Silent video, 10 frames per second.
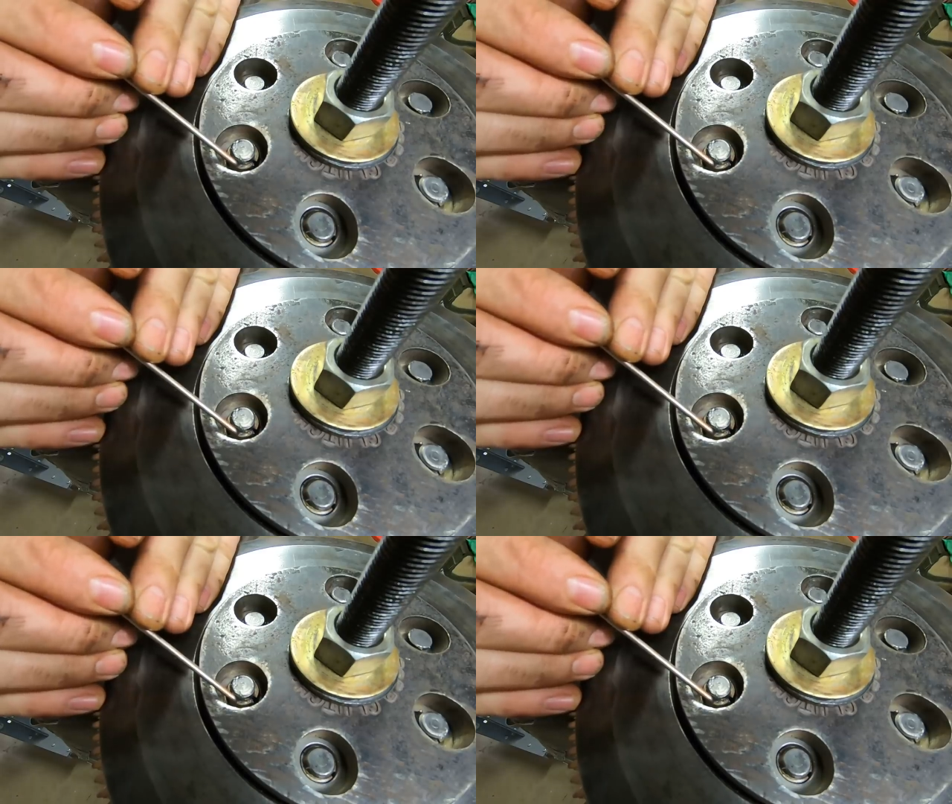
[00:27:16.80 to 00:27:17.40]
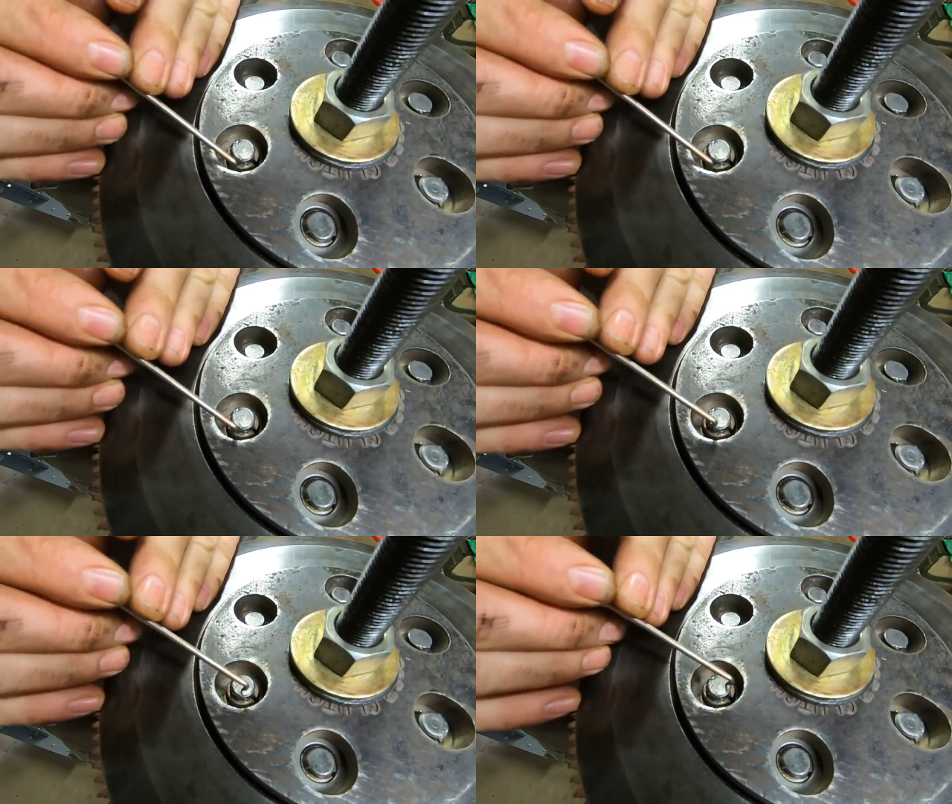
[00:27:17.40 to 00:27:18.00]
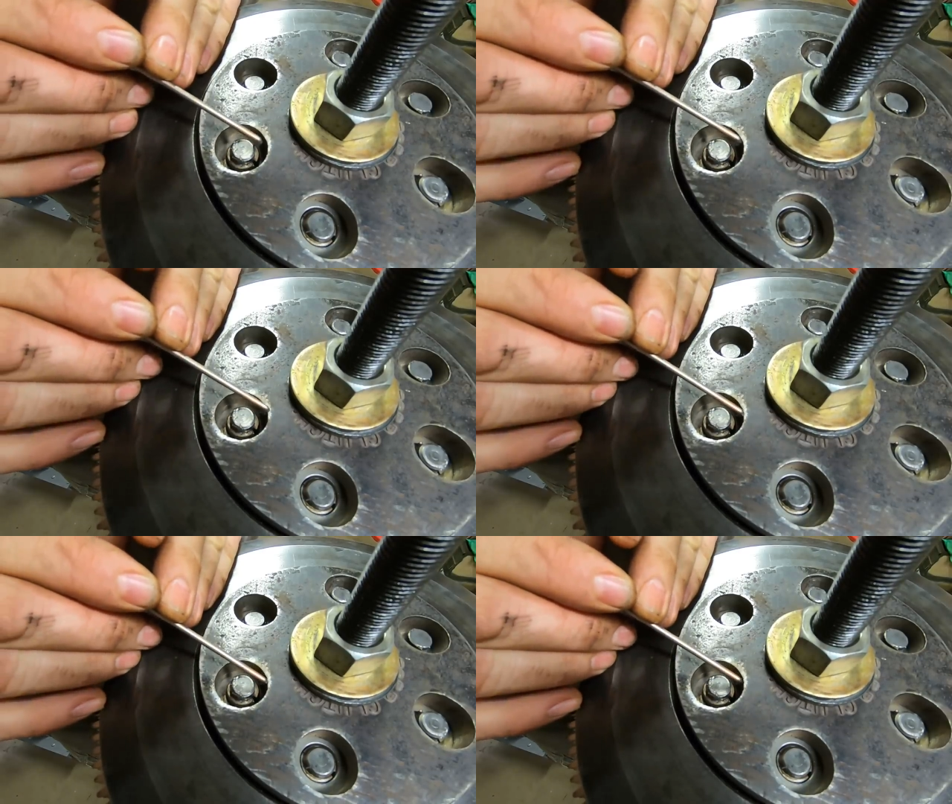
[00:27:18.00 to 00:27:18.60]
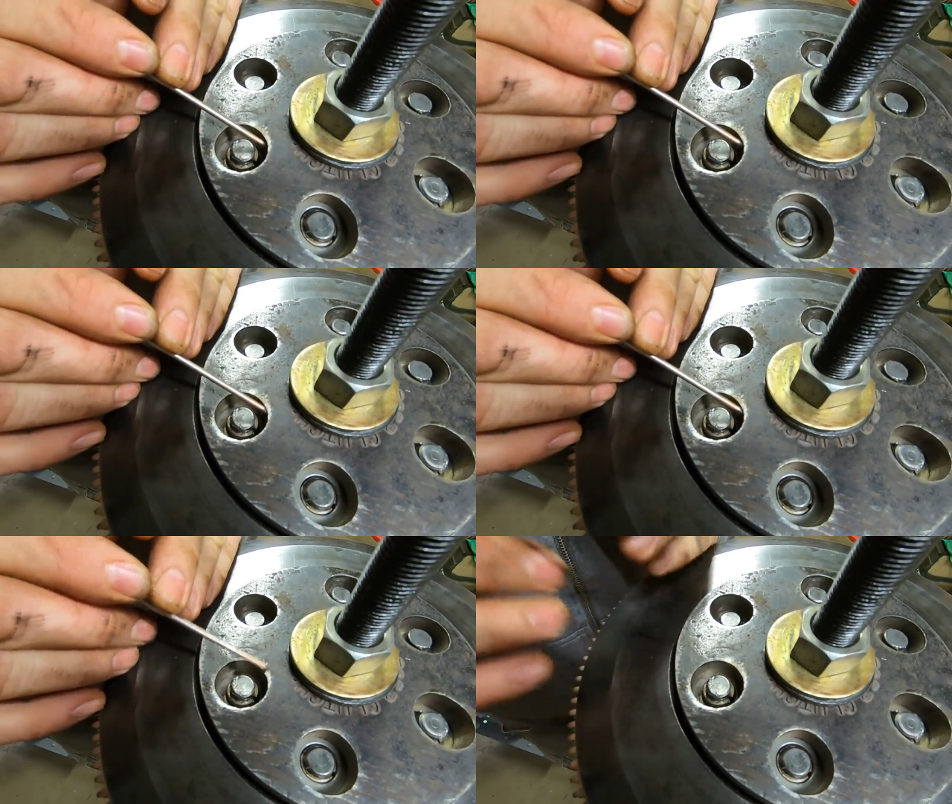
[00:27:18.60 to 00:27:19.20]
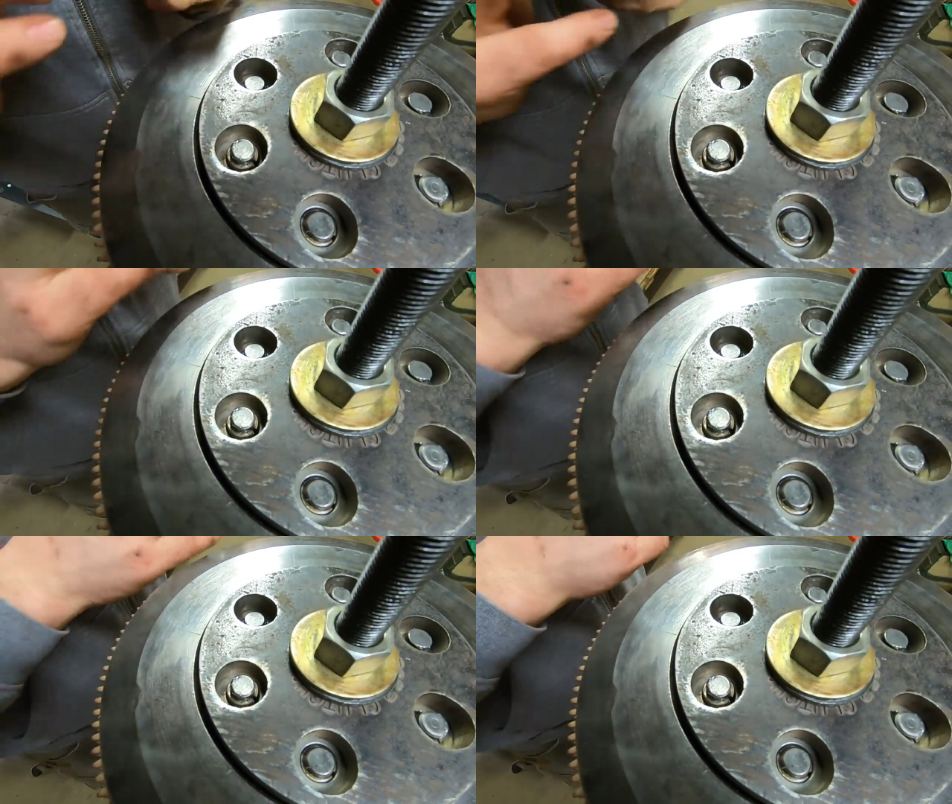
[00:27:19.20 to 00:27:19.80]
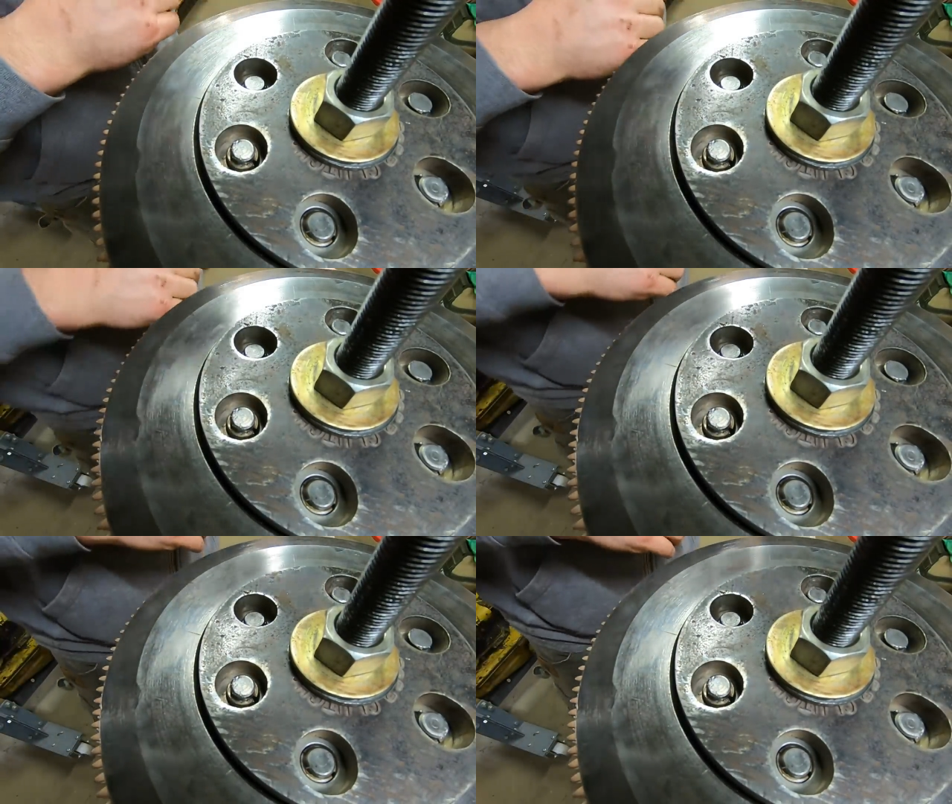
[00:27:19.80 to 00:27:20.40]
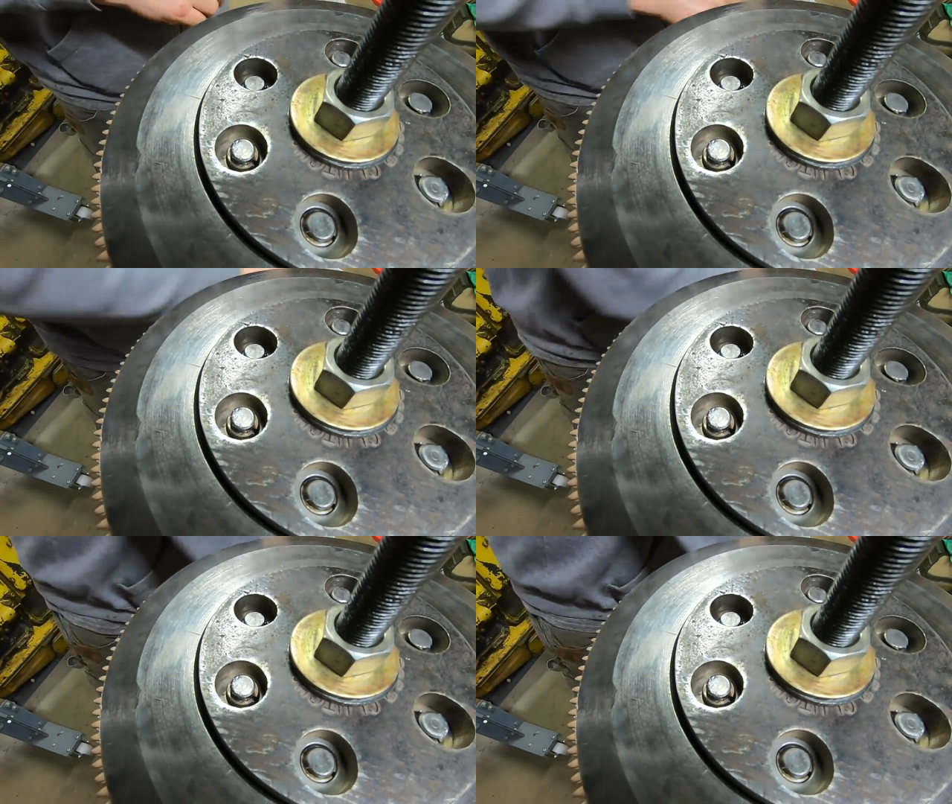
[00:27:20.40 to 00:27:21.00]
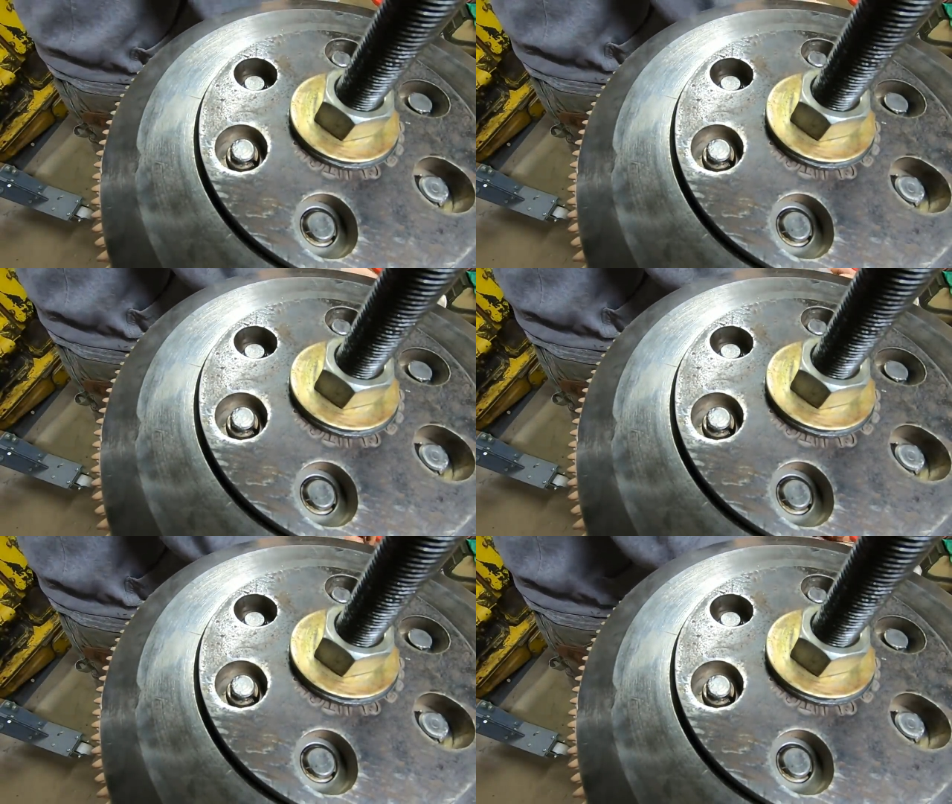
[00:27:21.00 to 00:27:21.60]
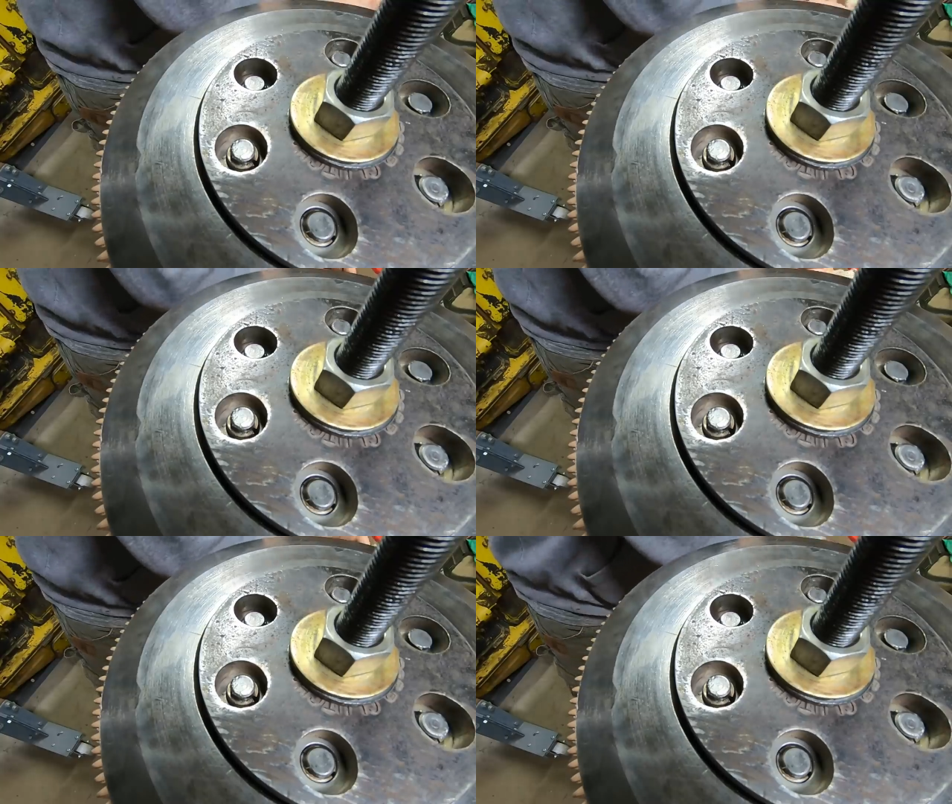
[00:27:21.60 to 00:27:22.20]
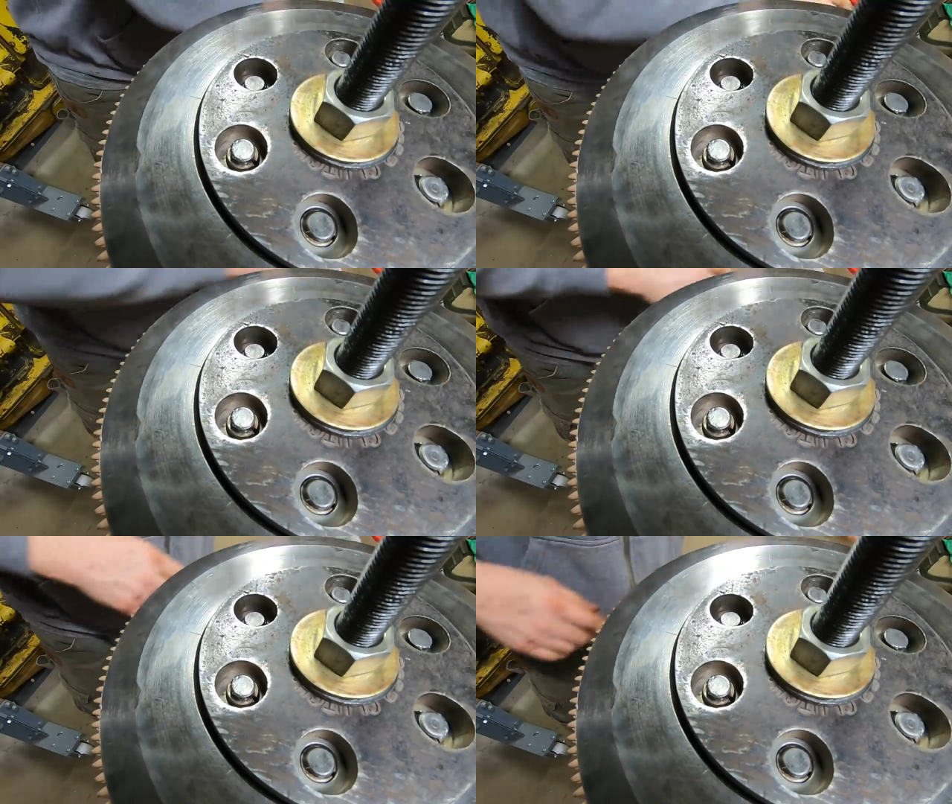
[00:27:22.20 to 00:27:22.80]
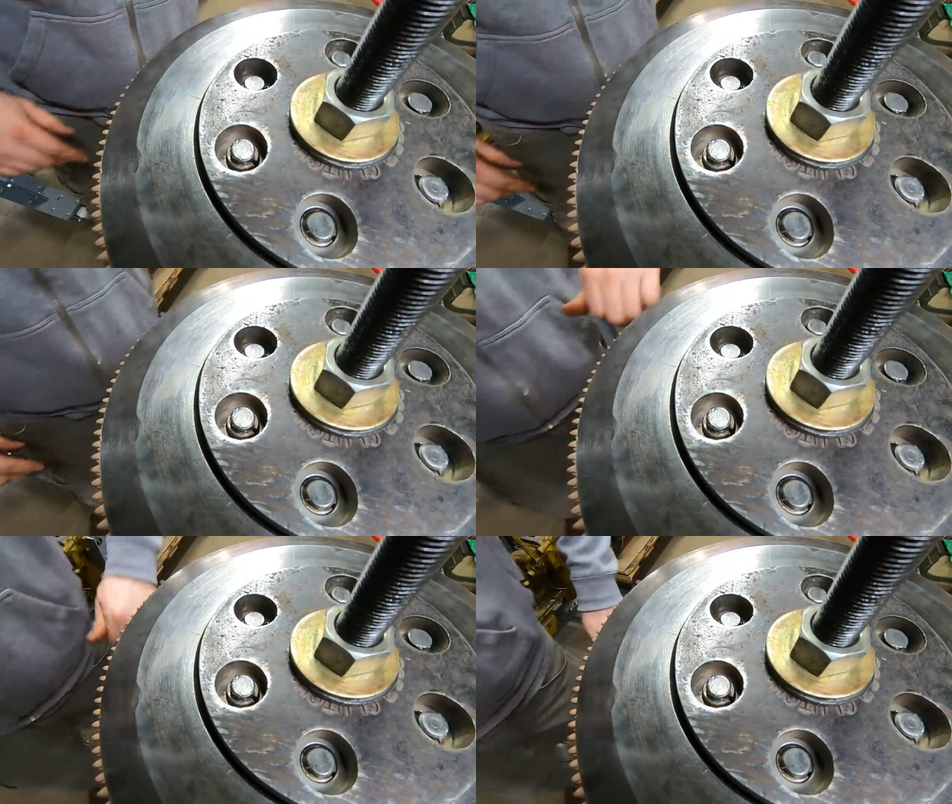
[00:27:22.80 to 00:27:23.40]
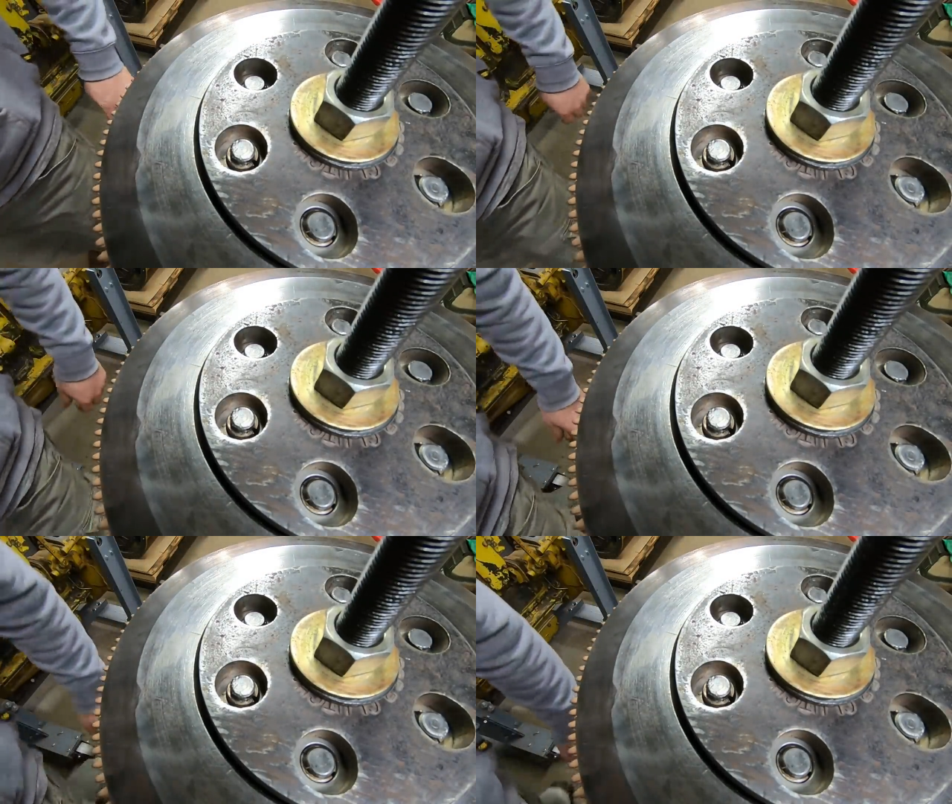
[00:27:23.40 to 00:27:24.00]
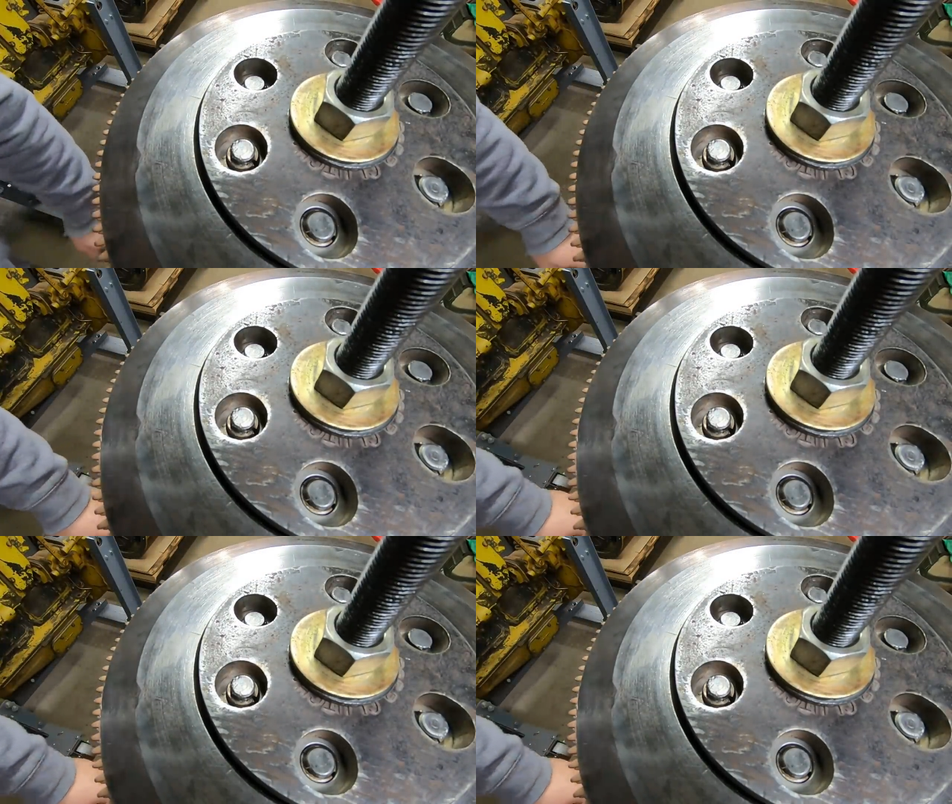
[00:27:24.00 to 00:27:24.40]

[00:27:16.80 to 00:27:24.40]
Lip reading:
No face is visible, so there are no lips to read.